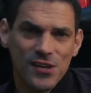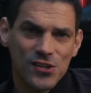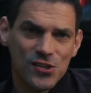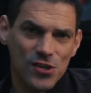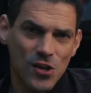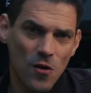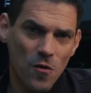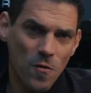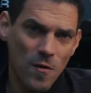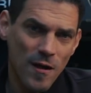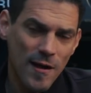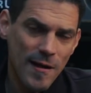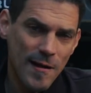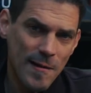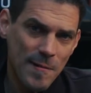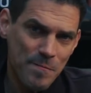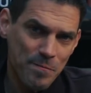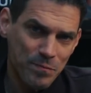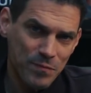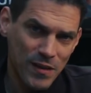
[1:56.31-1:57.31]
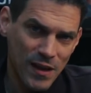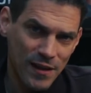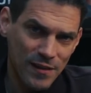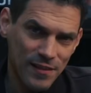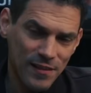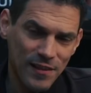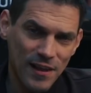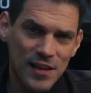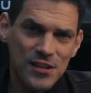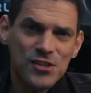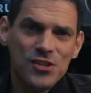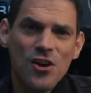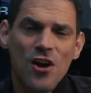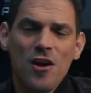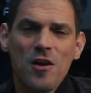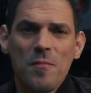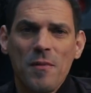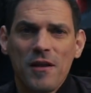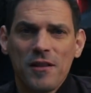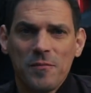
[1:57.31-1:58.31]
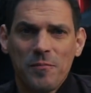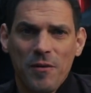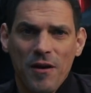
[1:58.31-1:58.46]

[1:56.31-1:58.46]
So let's talk about the